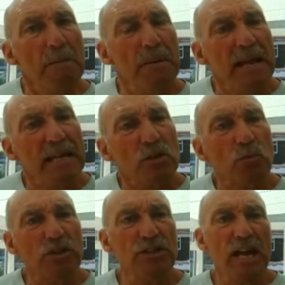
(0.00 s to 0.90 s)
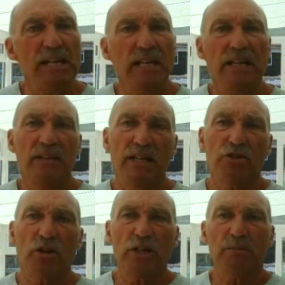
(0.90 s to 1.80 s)
beings were dead in their
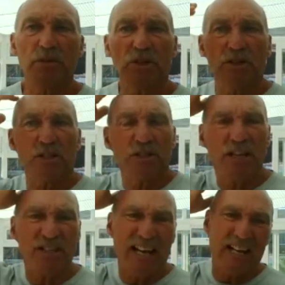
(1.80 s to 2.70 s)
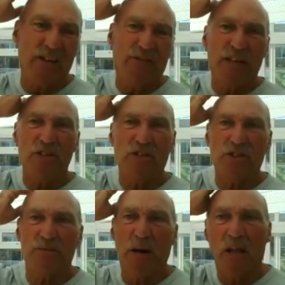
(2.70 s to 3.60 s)
trespasses. It says that in
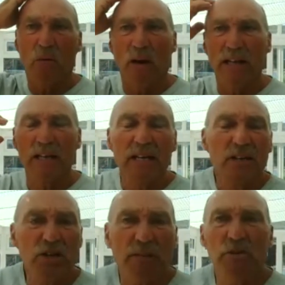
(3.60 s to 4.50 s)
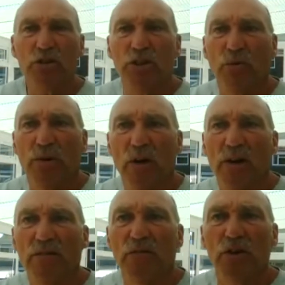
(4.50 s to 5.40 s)
Ephesians, by the way, chapter 2 and,
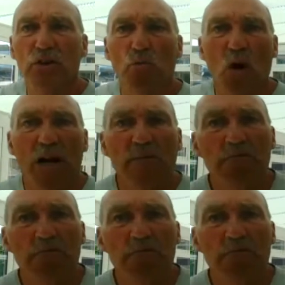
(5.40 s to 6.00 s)
and verse 1.